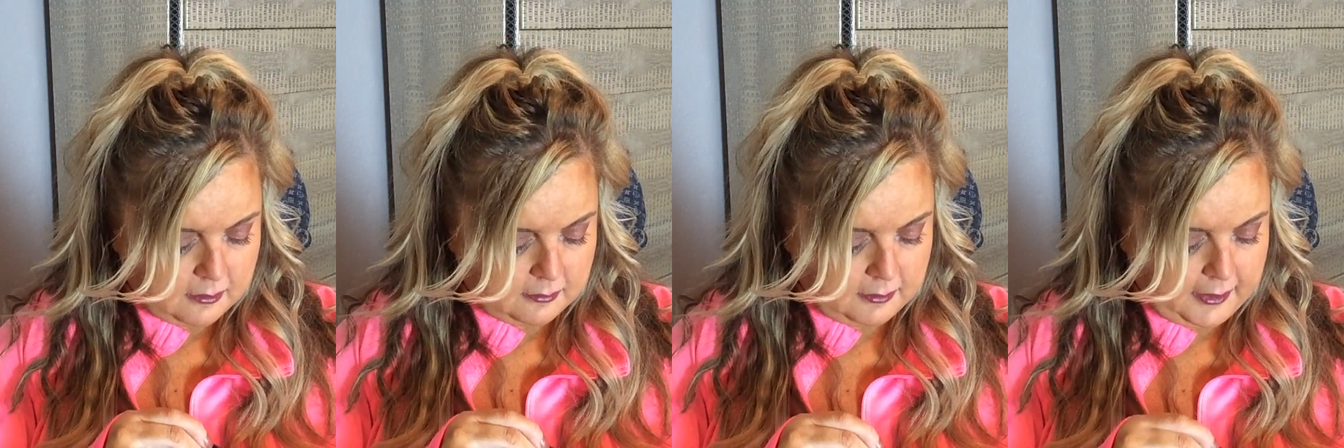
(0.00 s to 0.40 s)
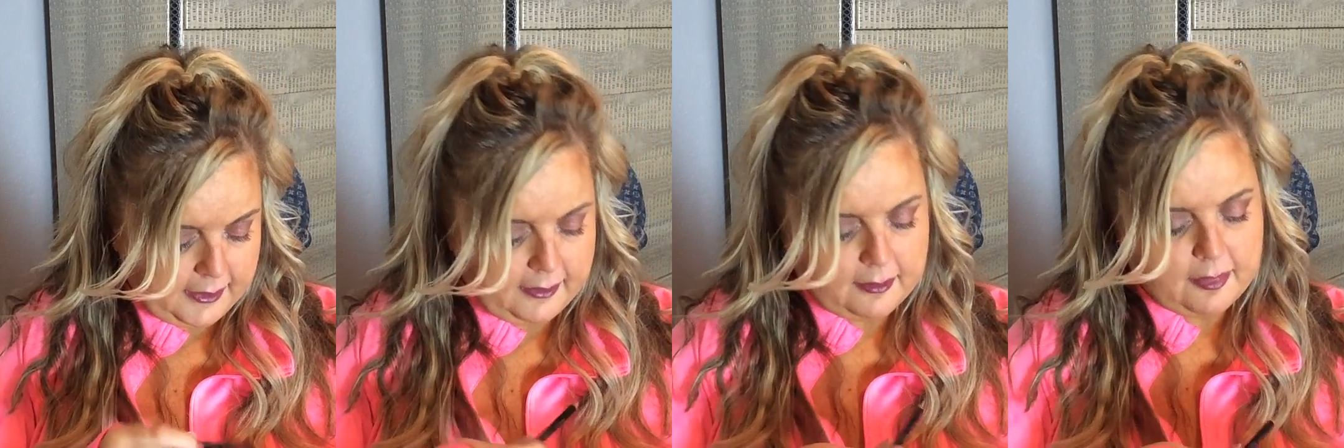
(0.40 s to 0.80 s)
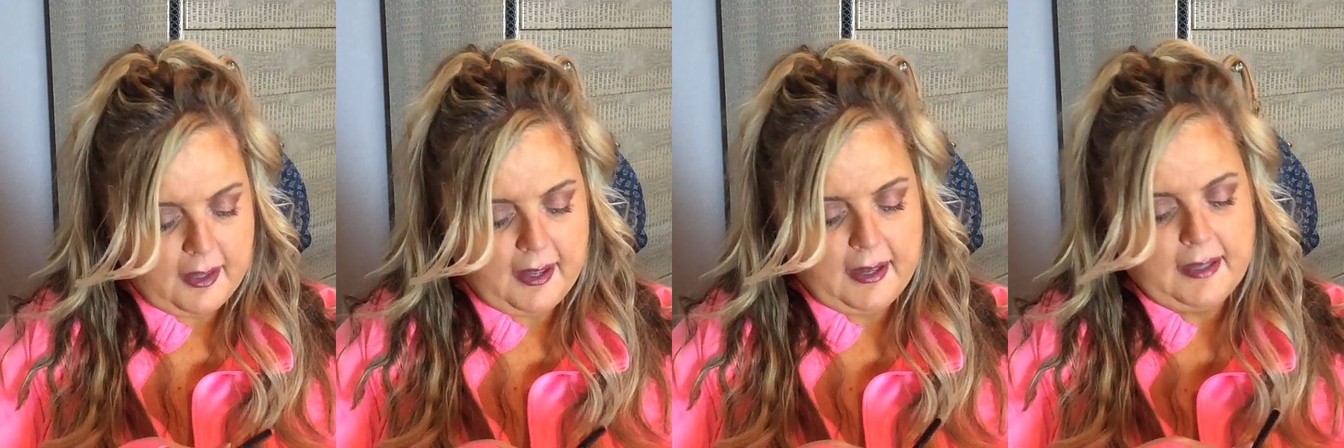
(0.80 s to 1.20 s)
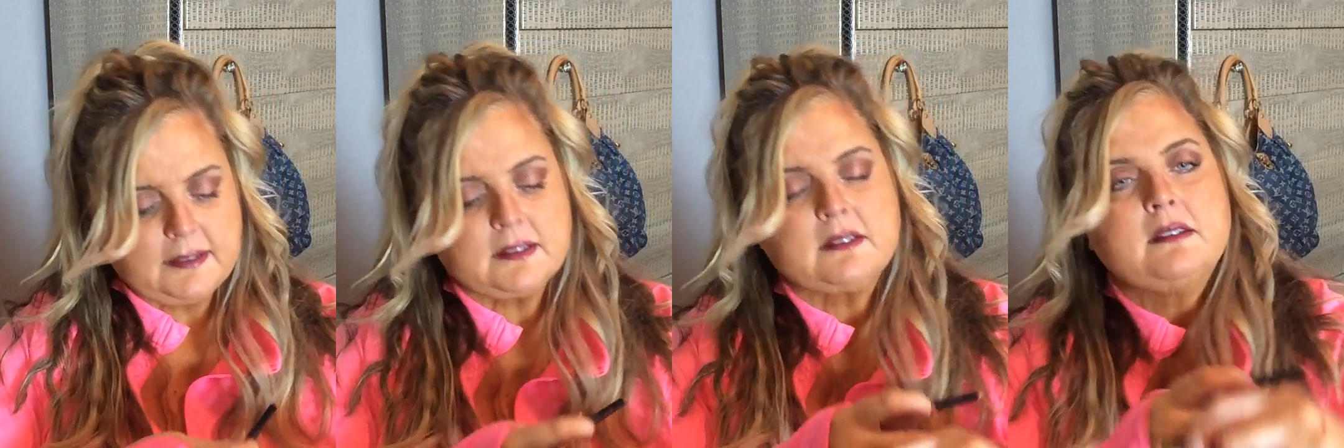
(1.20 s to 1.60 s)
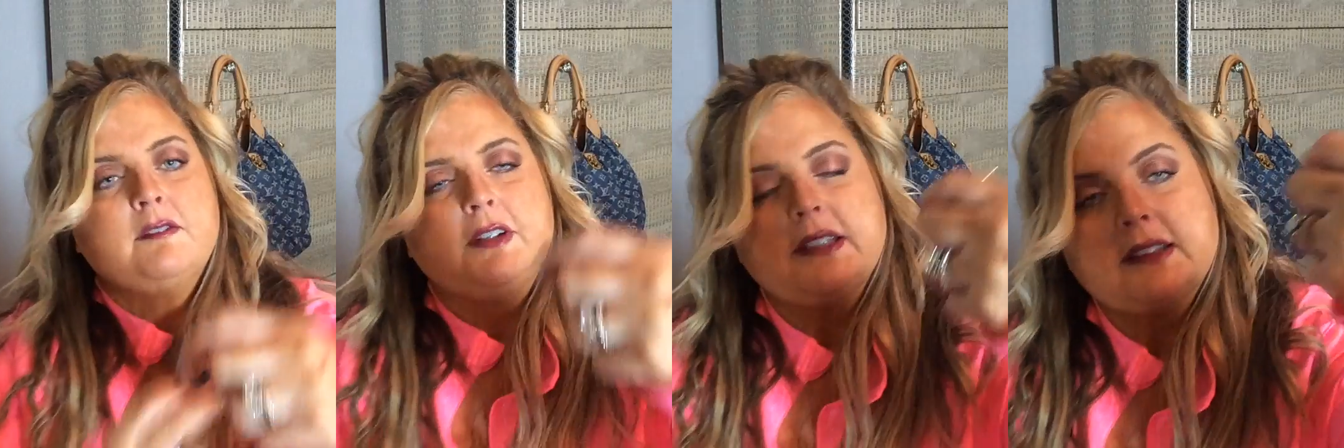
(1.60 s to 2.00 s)
Like that.
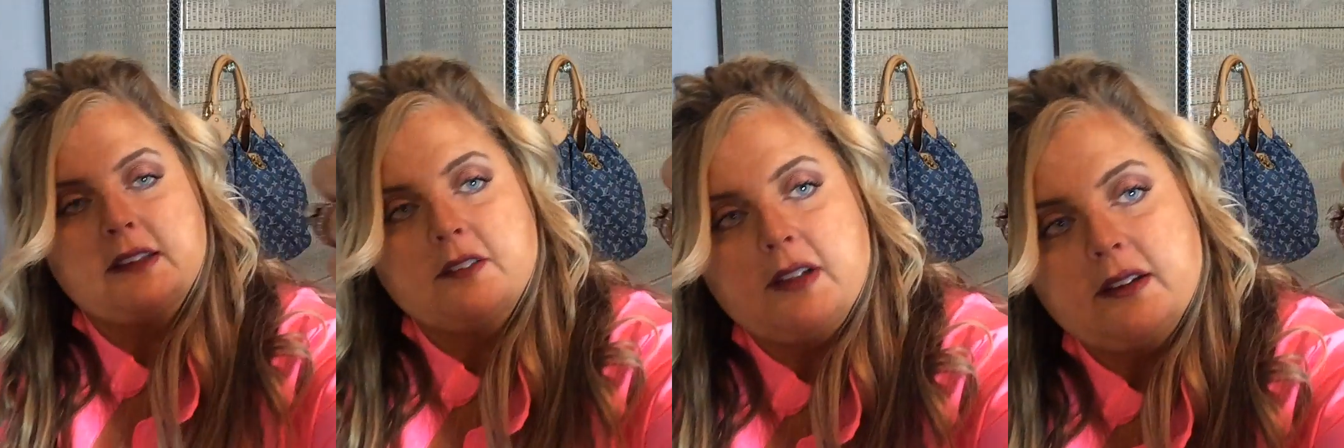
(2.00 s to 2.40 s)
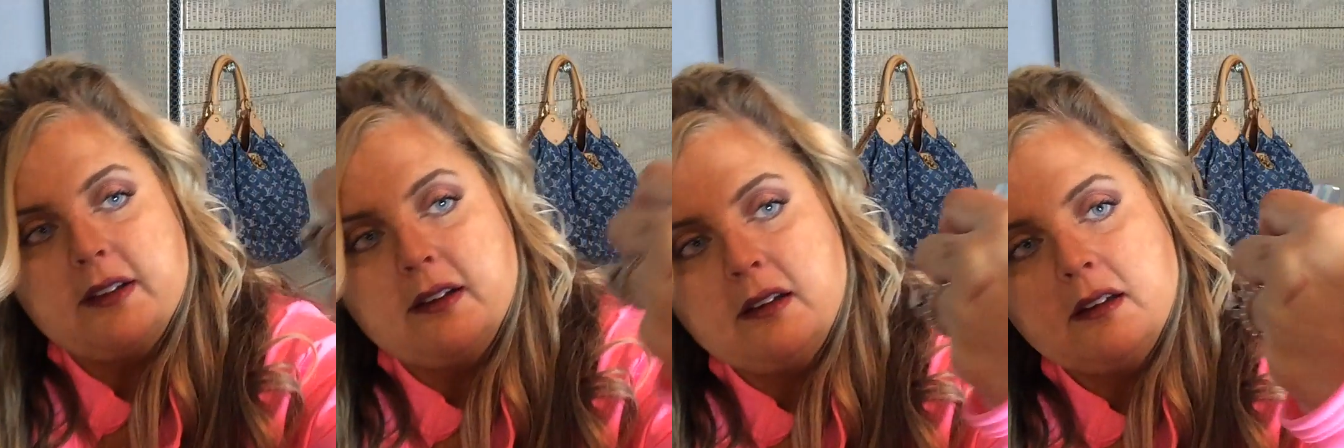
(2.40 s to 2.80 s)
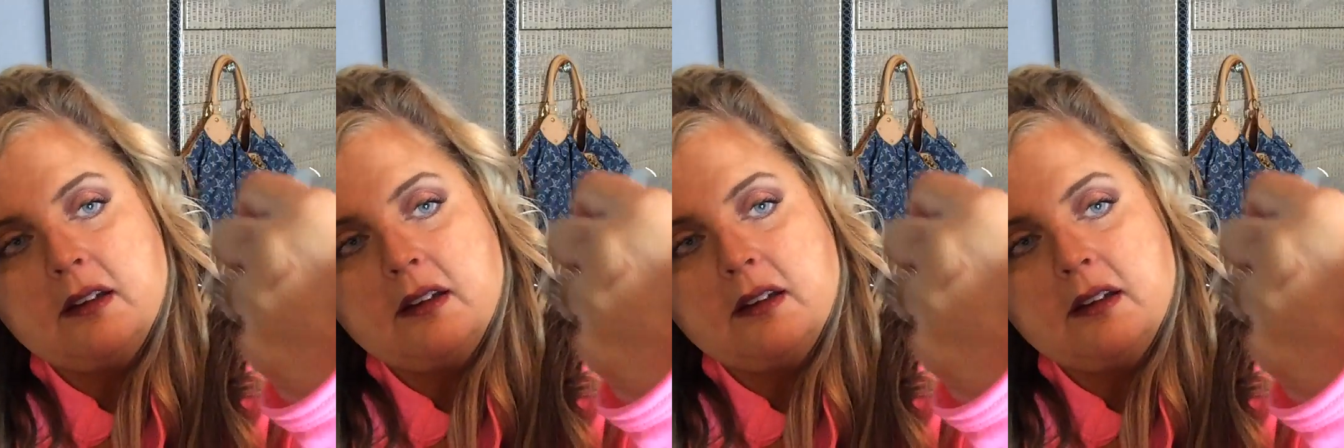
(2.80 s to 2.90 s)
You can see it right there.